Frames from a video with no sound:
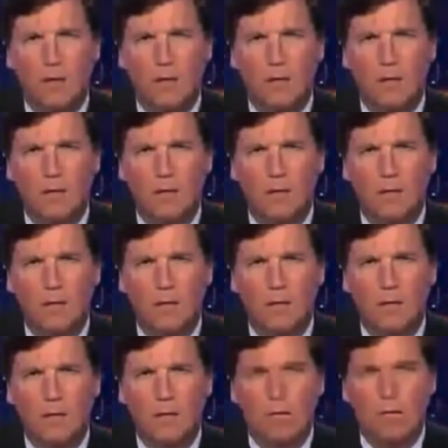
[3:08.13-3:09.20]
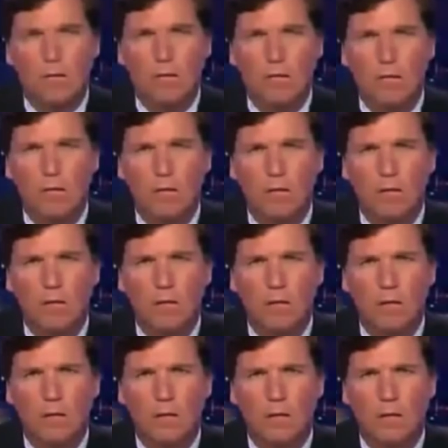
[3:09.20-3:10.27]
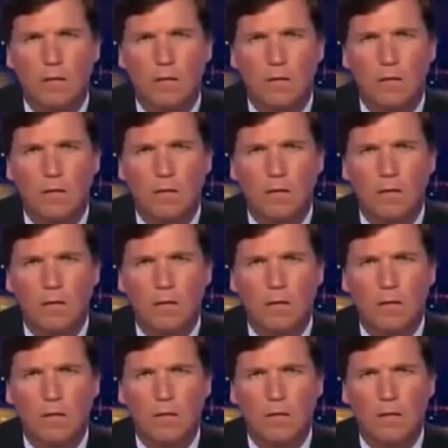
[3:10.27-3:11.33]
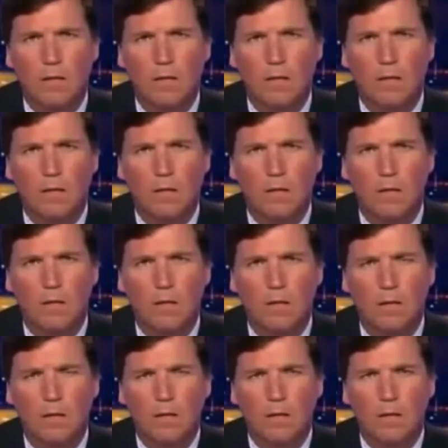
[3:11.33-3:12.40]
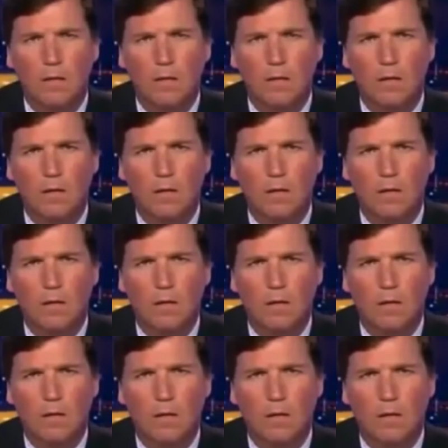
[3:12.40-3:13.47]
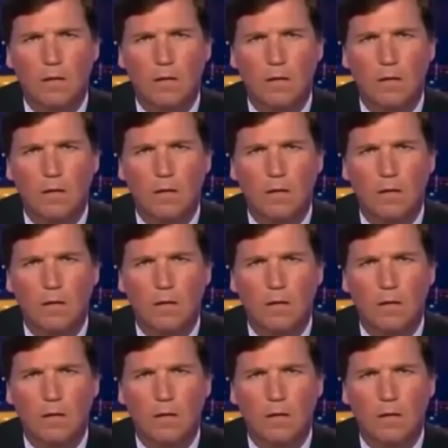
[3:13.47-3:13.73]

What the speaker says: (not speaking)